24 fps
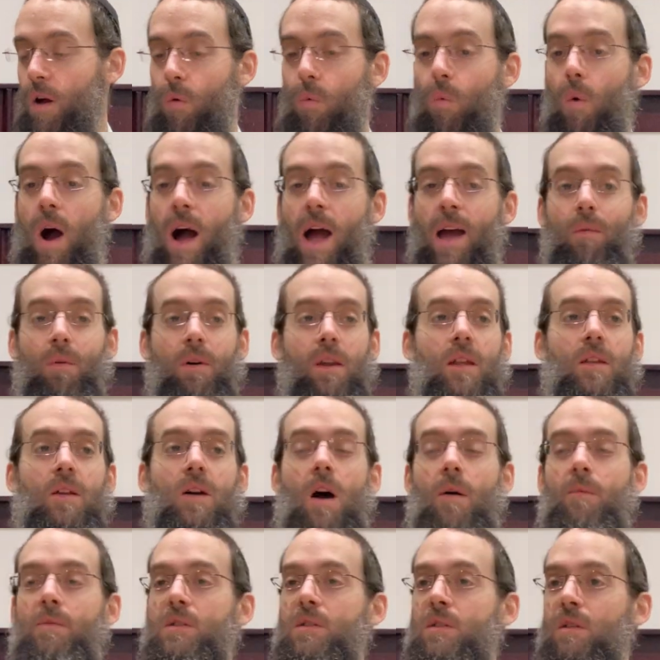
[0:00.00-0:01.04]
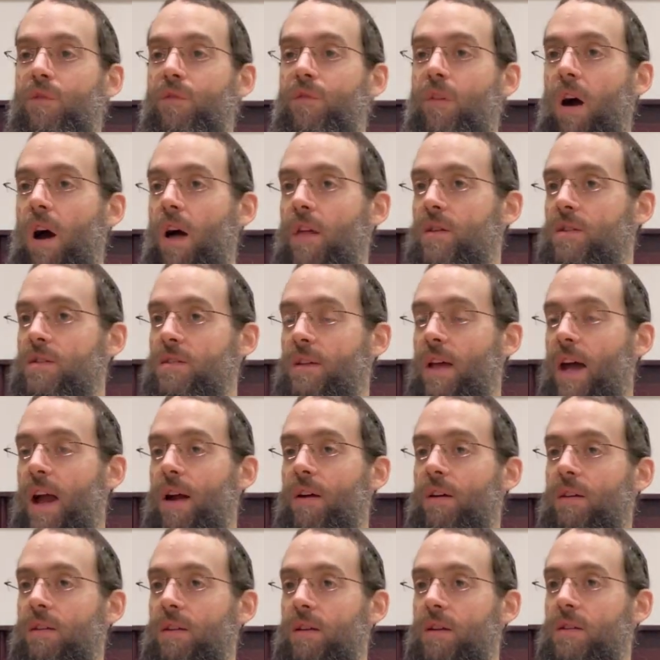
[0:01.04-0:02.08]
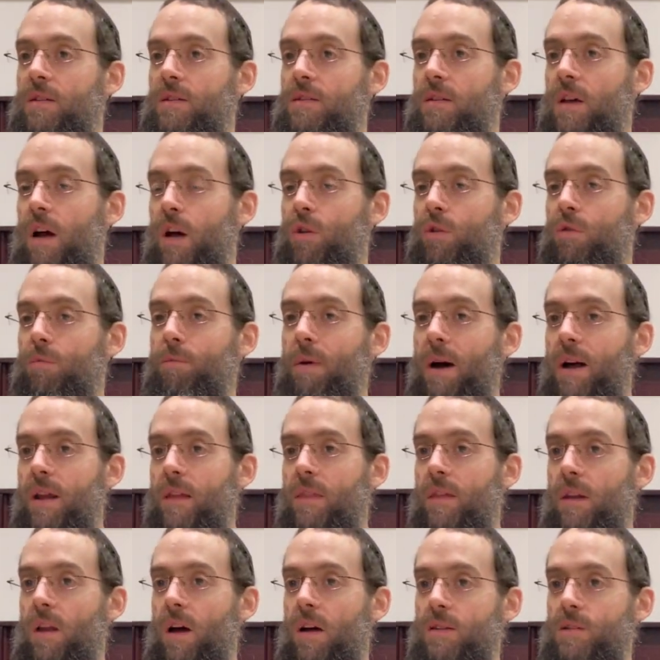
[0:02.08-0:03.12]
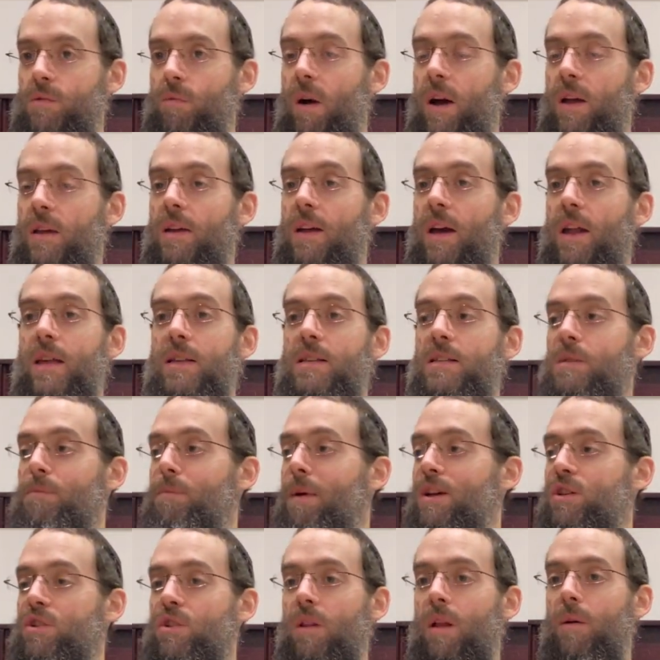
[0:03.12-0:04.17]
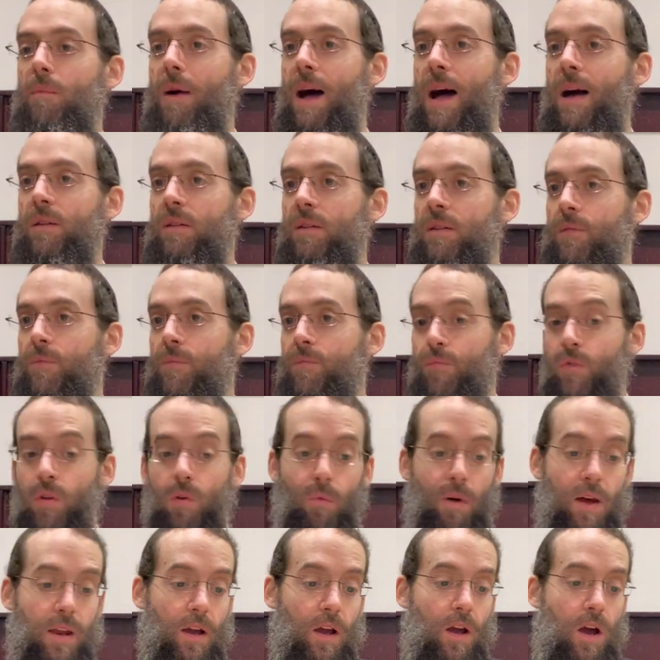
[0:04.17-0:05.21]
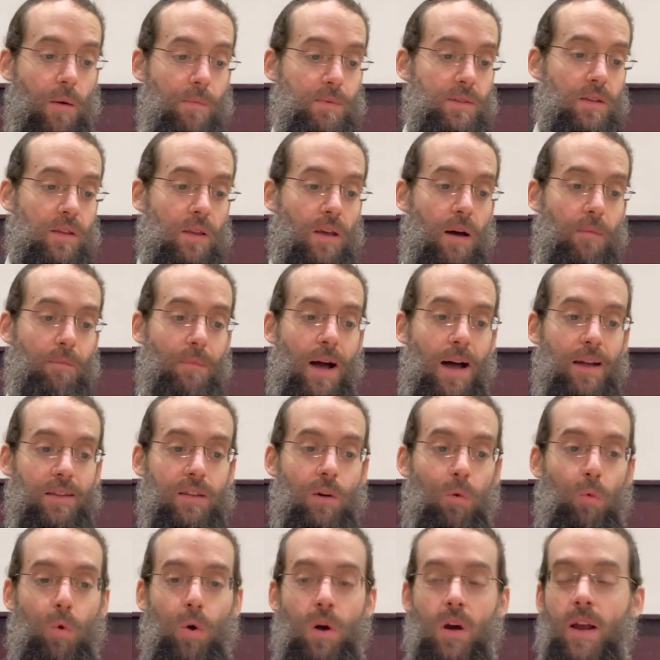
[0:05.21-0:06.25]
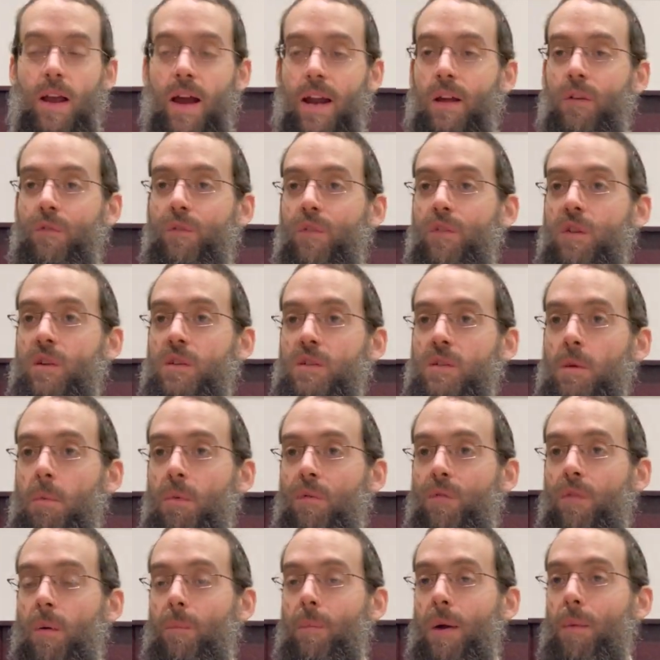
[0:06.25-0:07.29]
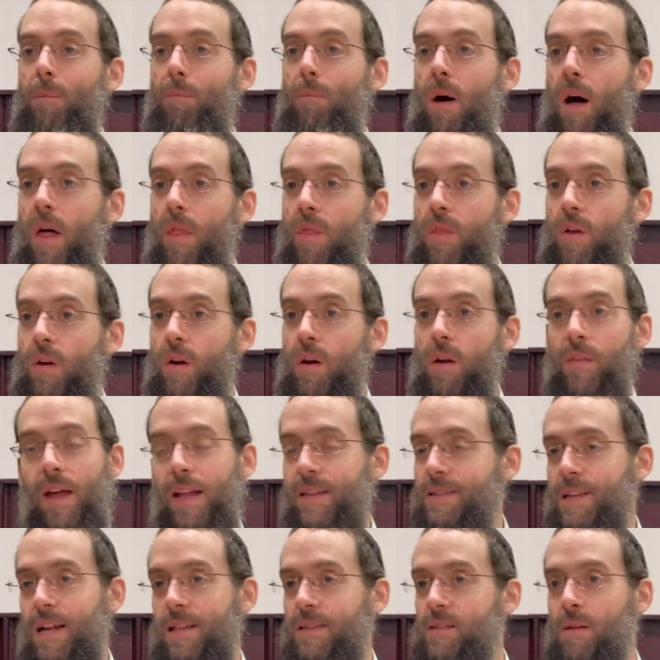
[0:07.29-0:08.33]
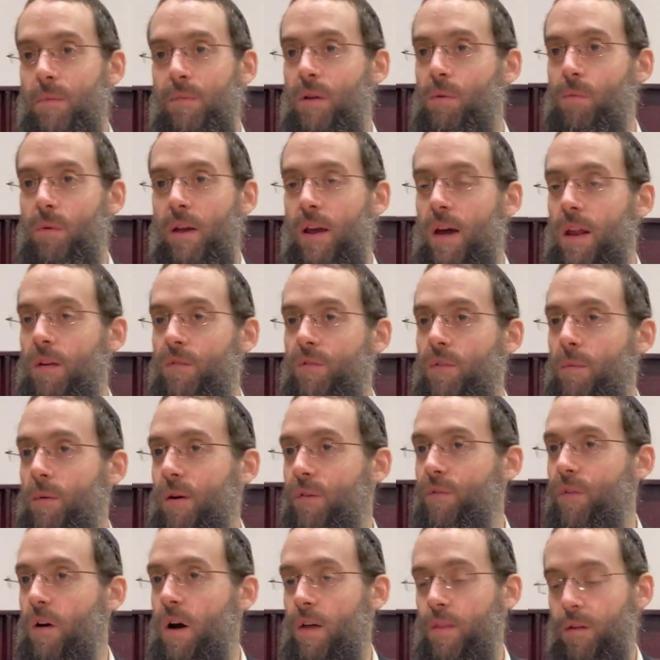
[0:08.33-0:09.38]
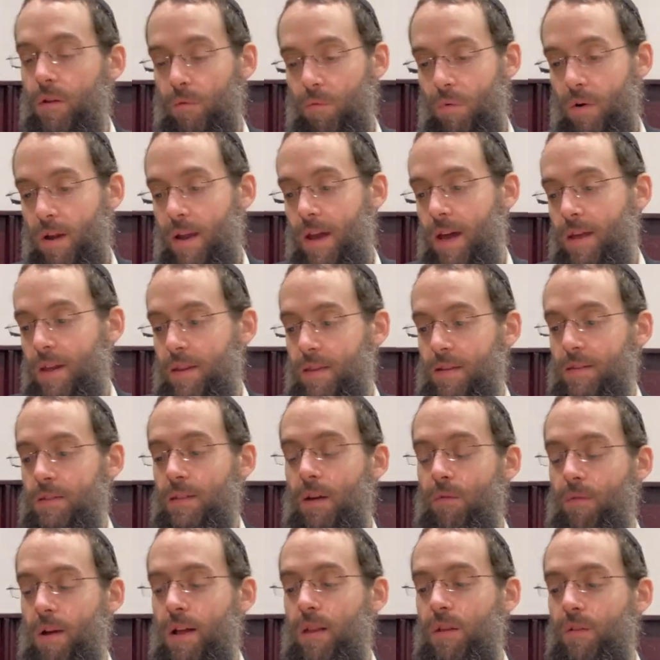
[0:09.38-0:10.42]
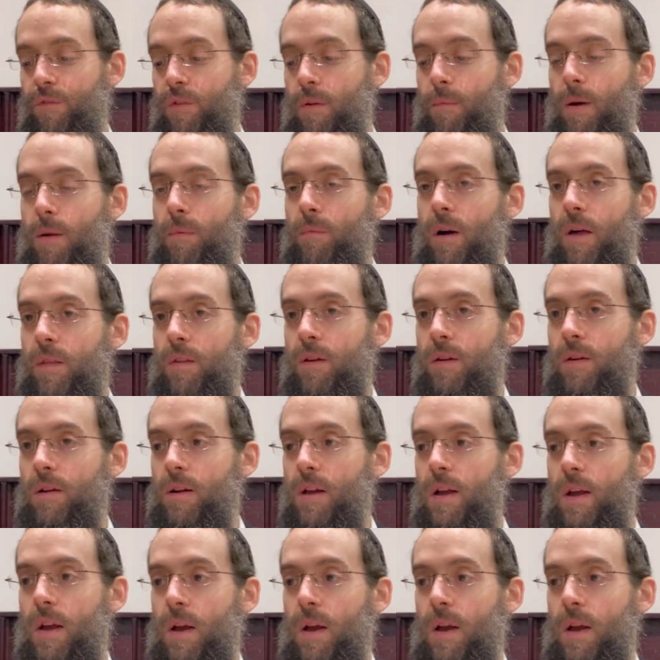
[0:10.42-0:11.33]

why when it comes to the father's inheritance, are you better than us? Why are you getting special amount? When it comes to the amount that we're getting for the ksuba from our mother, that's not something we're getting from our father. We're getting this directly from our mother.